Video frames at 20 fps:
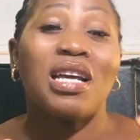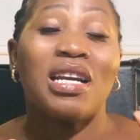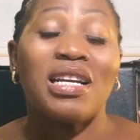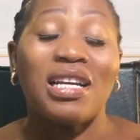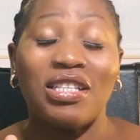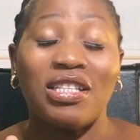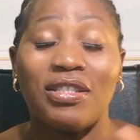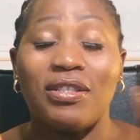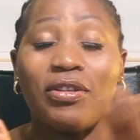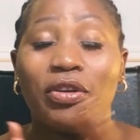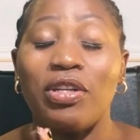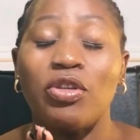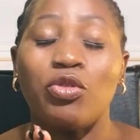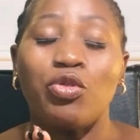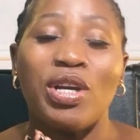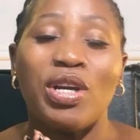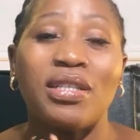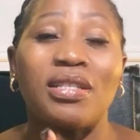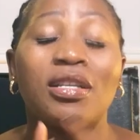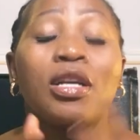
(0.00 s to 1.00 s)
that catches your
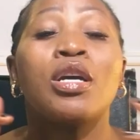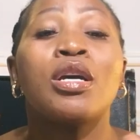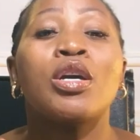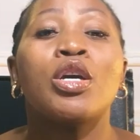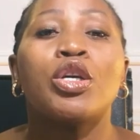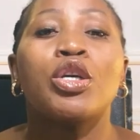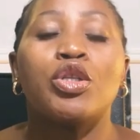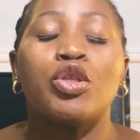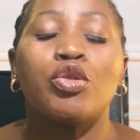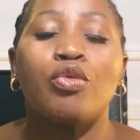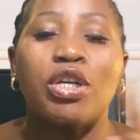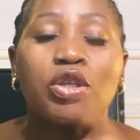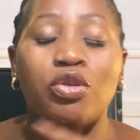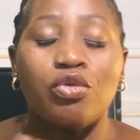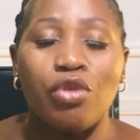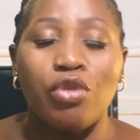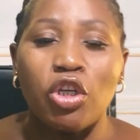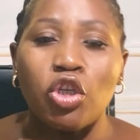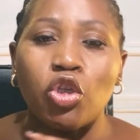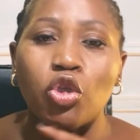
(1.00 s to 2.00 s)
interest, do well
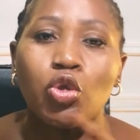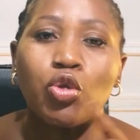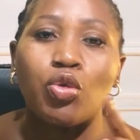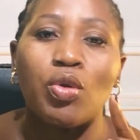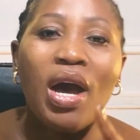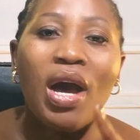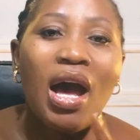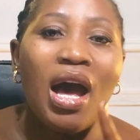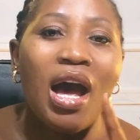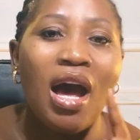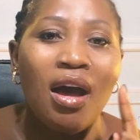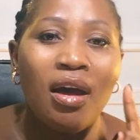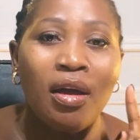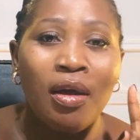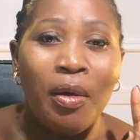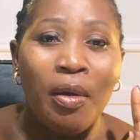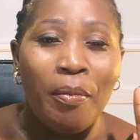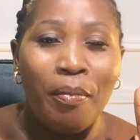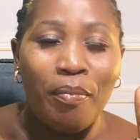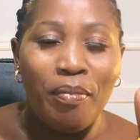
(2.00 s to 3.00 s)
to rush to our
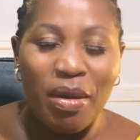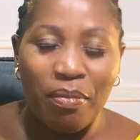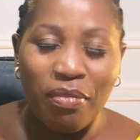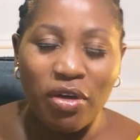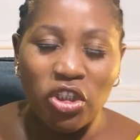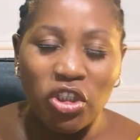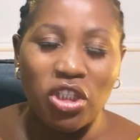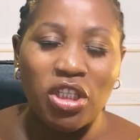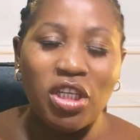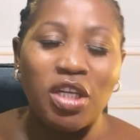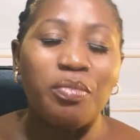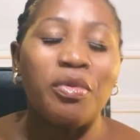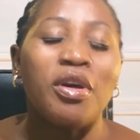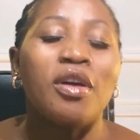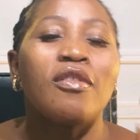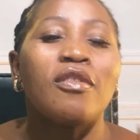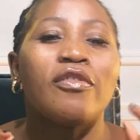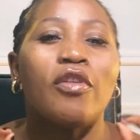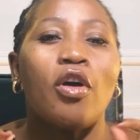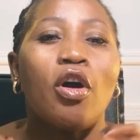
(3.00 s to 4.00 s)
membership.
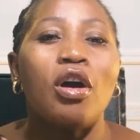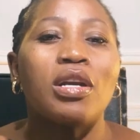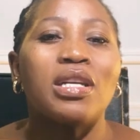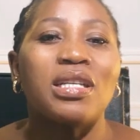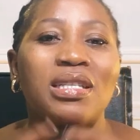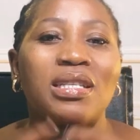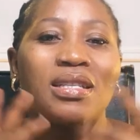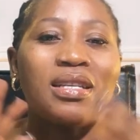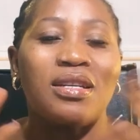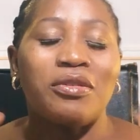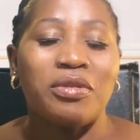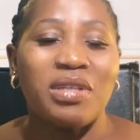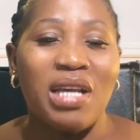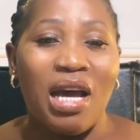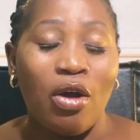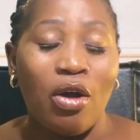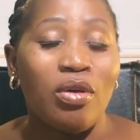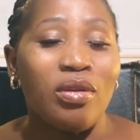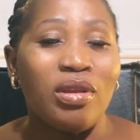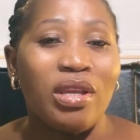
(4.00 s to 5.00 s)
For all the details
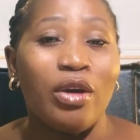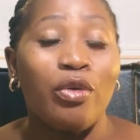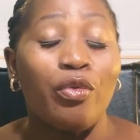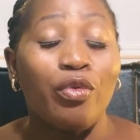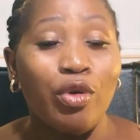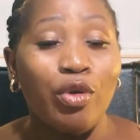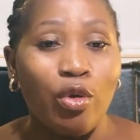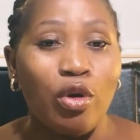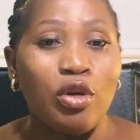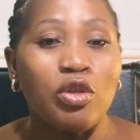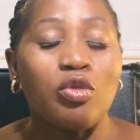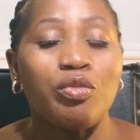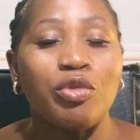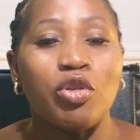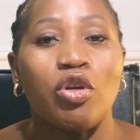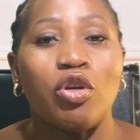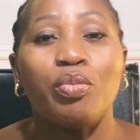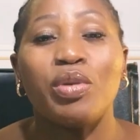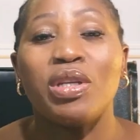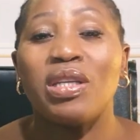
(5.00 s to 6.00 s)
are on there. We will also
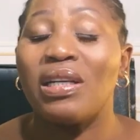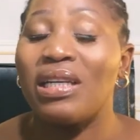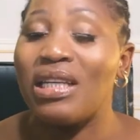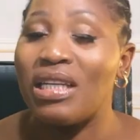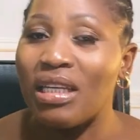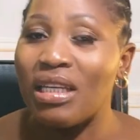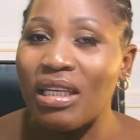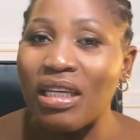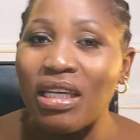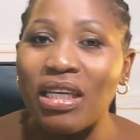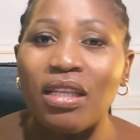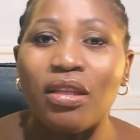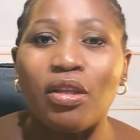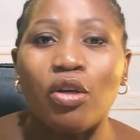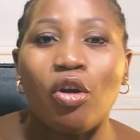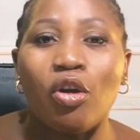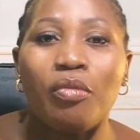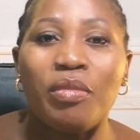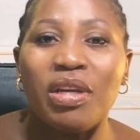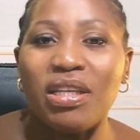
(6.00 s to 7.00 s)
be dropping the link in
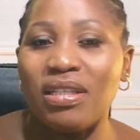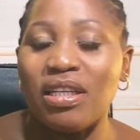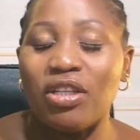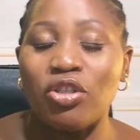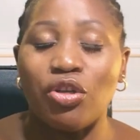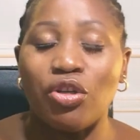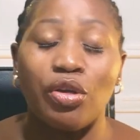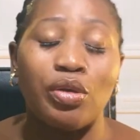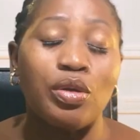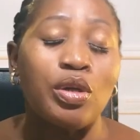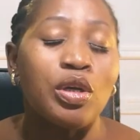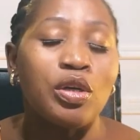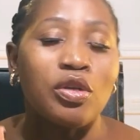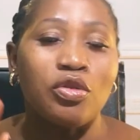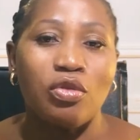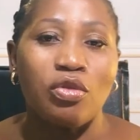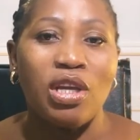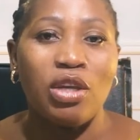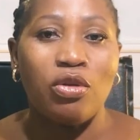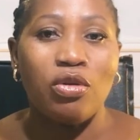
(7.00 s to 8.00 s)
the comment section
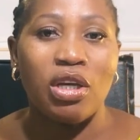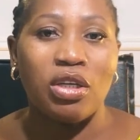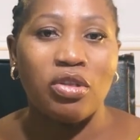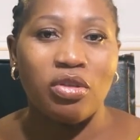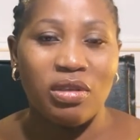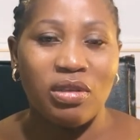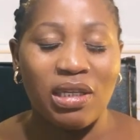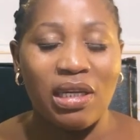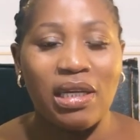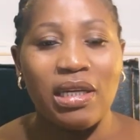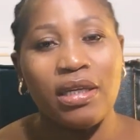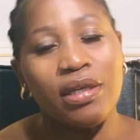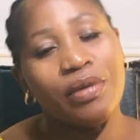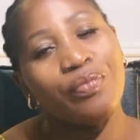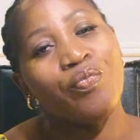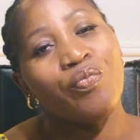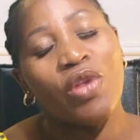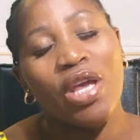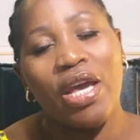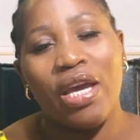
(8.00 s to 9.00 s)
so that you can just click
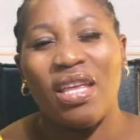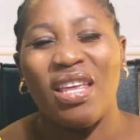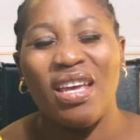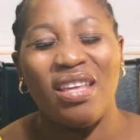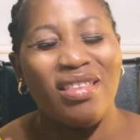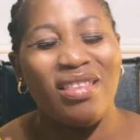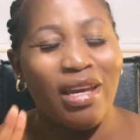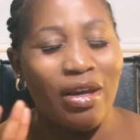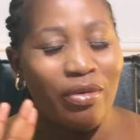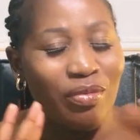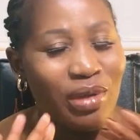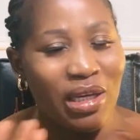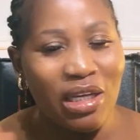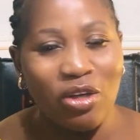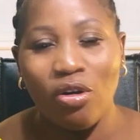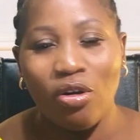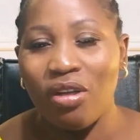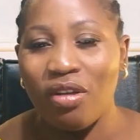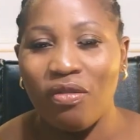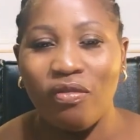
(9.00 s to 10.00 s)
and get there,
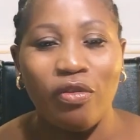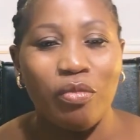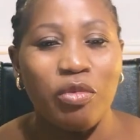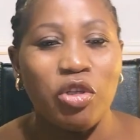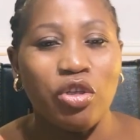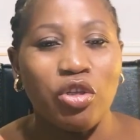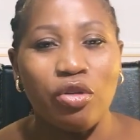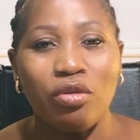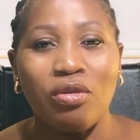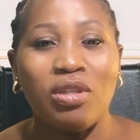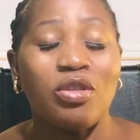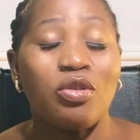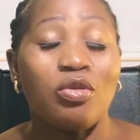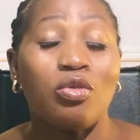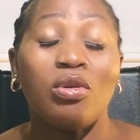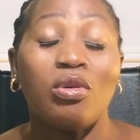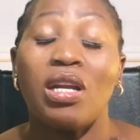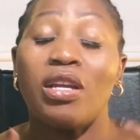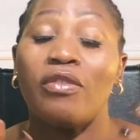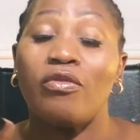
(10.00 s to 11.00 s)
get all the information you need to
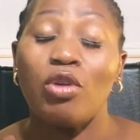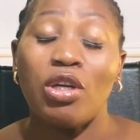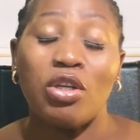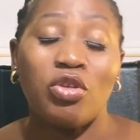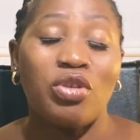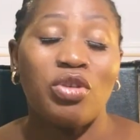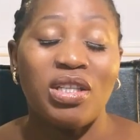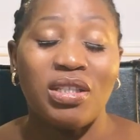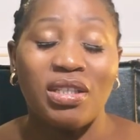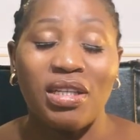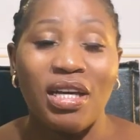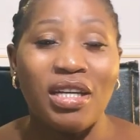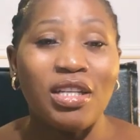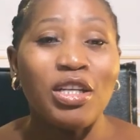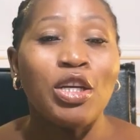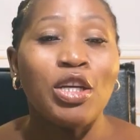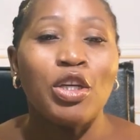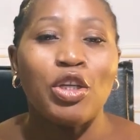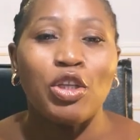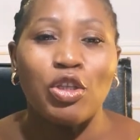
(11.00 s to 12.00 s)
know. And if you're
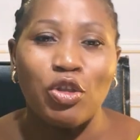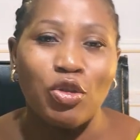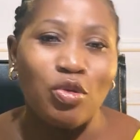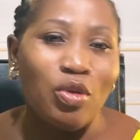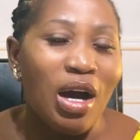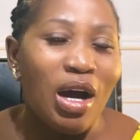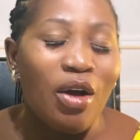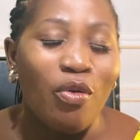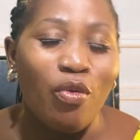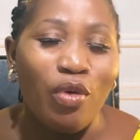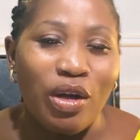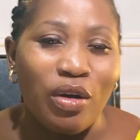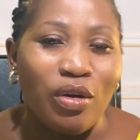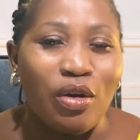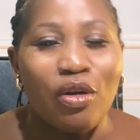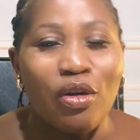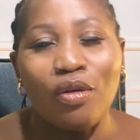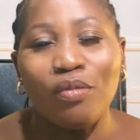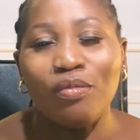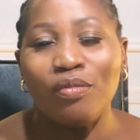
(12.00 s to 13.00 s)
interested, you are
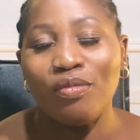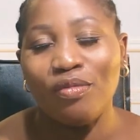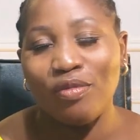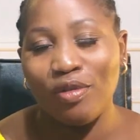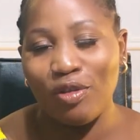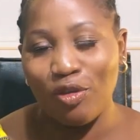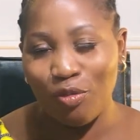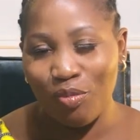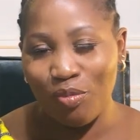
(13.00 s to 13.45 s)
welcome to